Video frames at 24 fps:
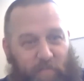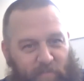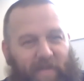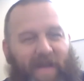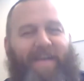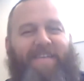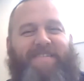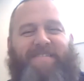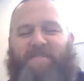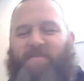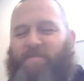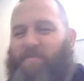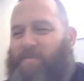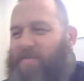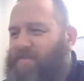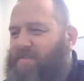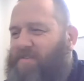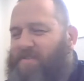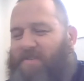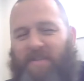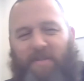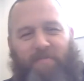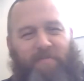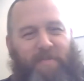That's the one.
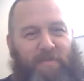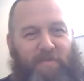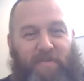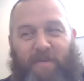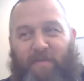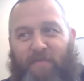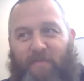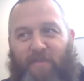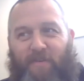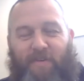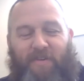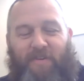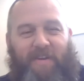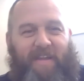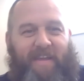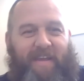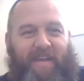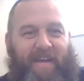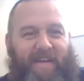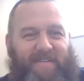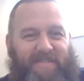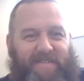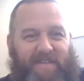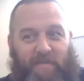So there'd be 3 or 4
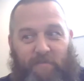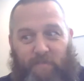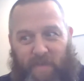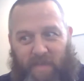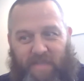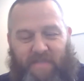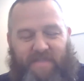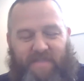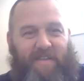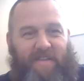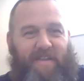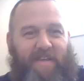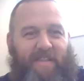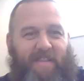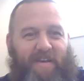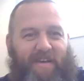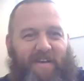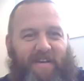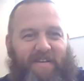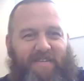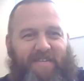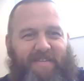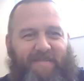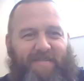guys that'd be listening to that,
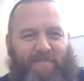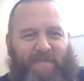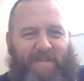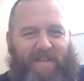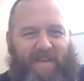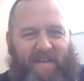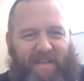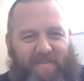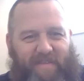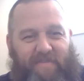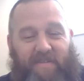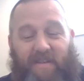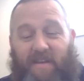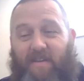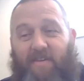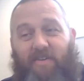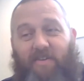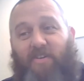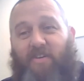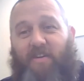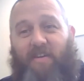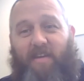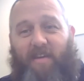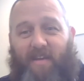and you'd be like, right,
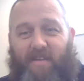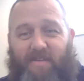okay.